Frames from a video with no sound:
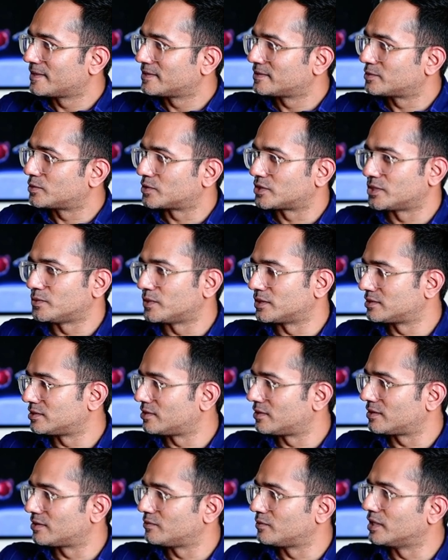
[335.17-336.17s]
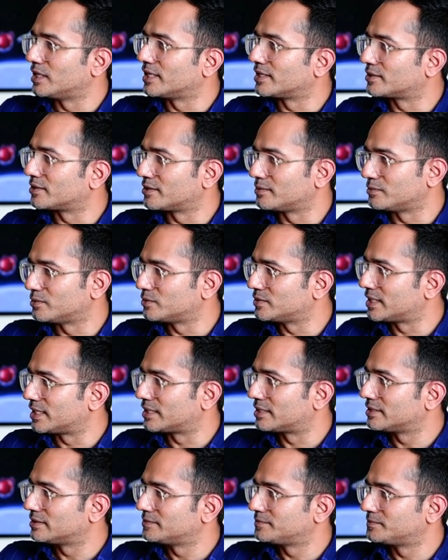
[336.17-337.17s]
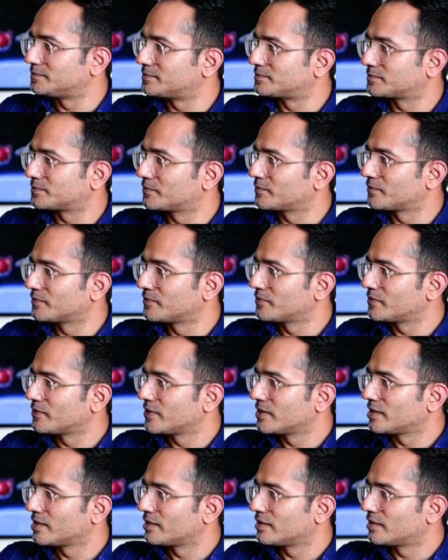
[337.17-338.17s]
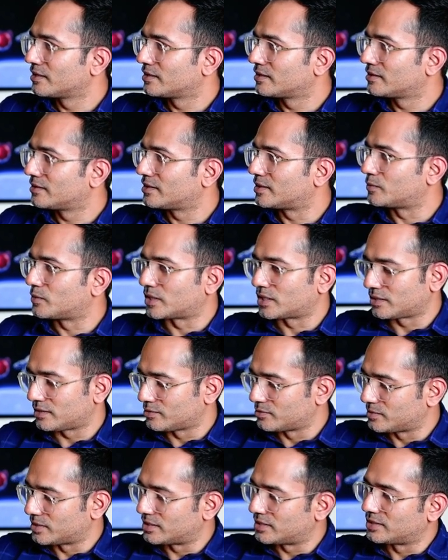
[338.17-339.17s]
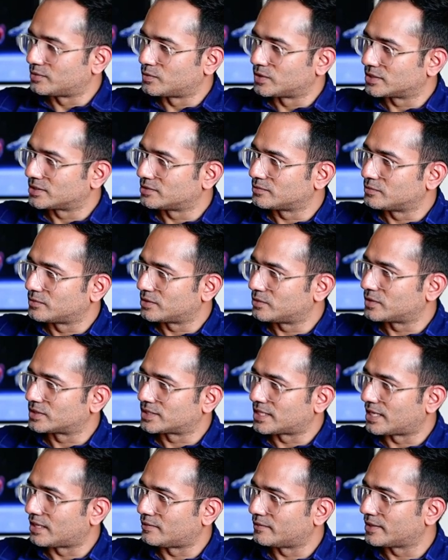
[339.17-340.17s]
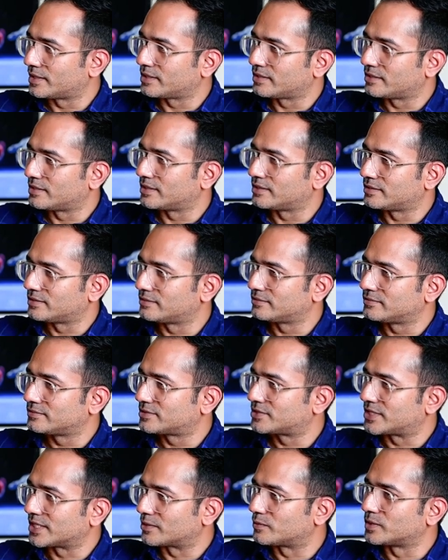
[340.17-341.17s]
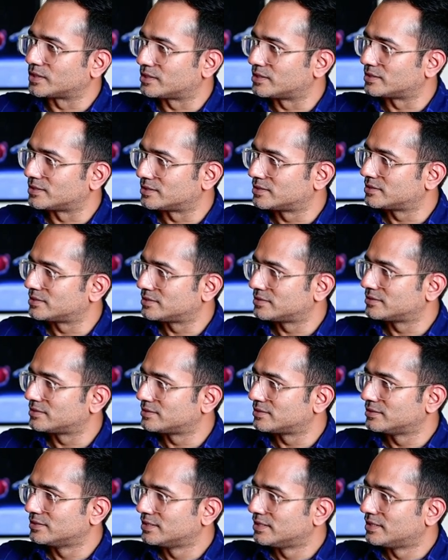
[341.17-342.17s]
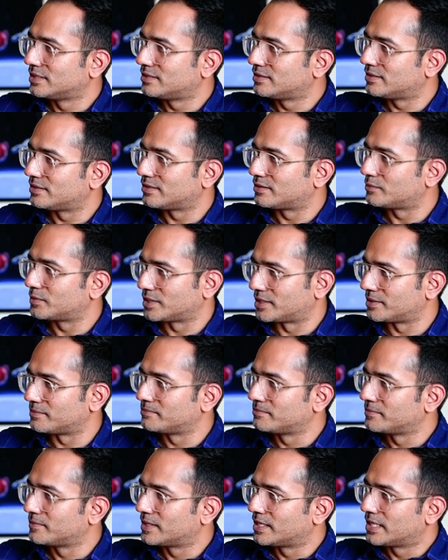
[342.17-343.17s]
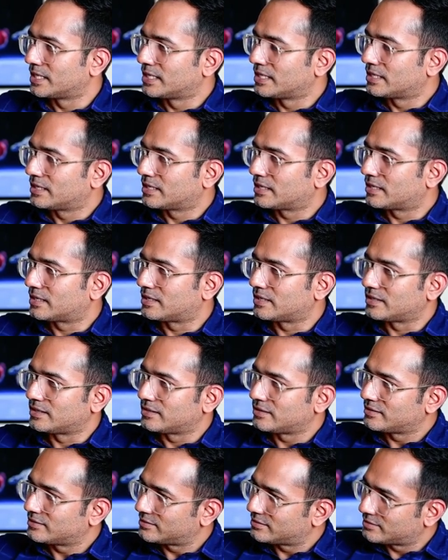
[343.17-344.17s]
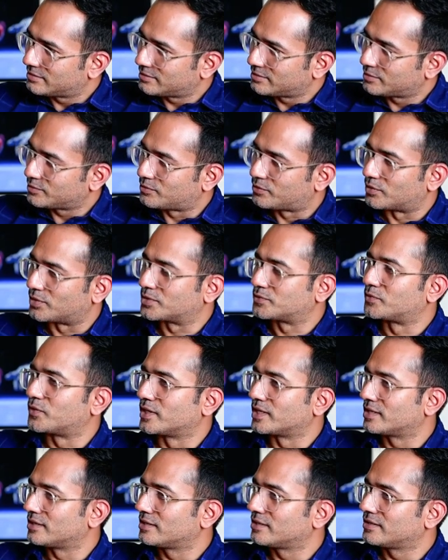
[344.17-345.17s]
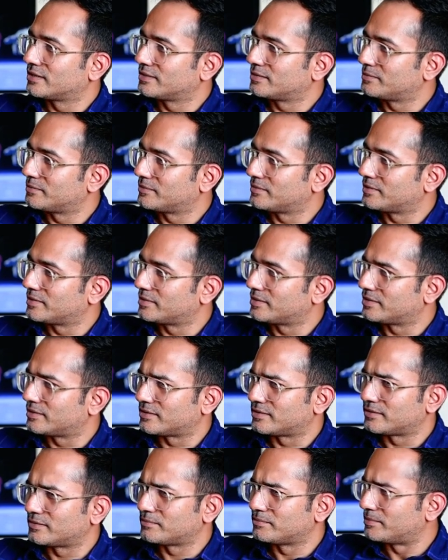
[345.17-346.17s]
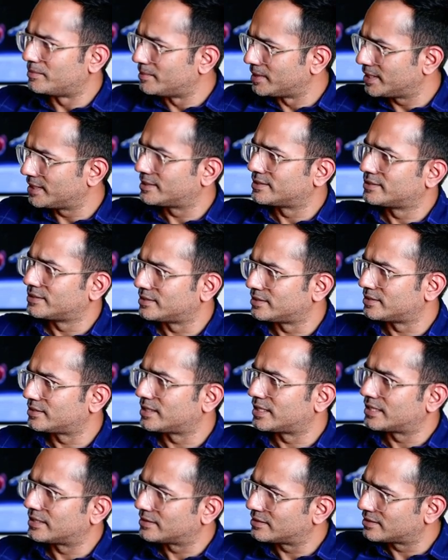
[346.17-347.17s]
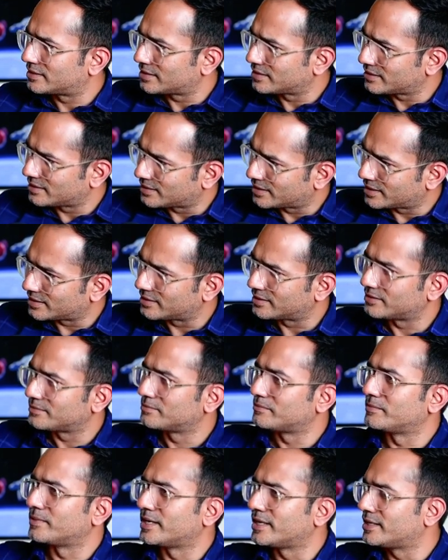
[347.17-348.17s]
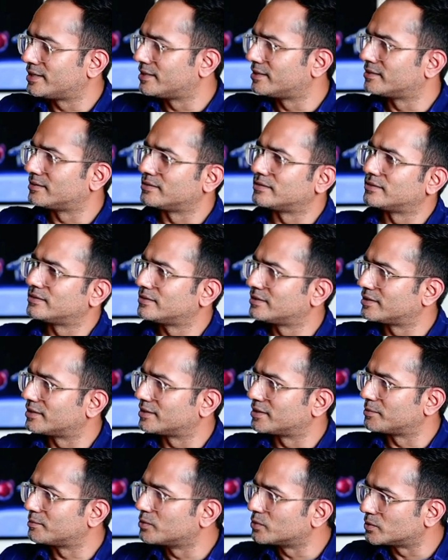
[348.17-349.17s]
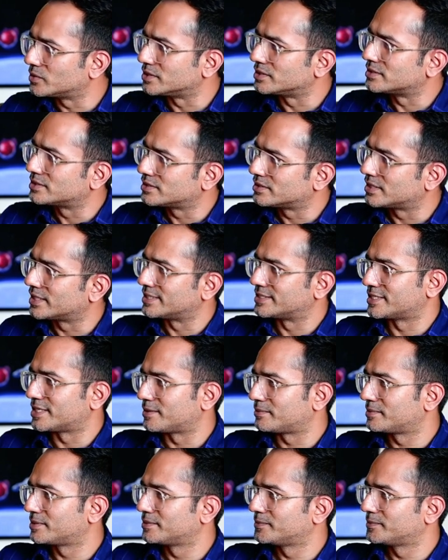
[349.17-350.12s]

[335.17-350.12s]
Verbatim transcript: So she was not willing to remove that. Then what Umar did was, Umar was having a stick with his, uh, with him. He forcefully uh, beat her, and she, he made her remove this hijab.